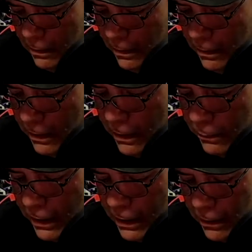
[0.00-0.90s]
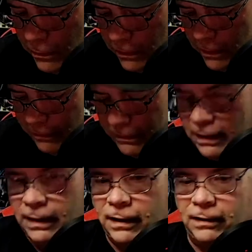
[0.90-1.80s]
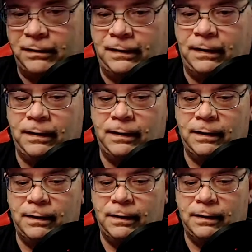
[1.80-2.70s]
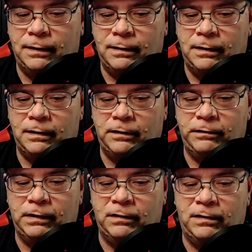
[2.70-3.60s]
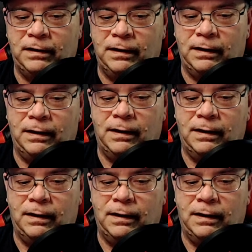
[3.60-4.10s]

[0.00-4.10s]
here we go. This is, you can see,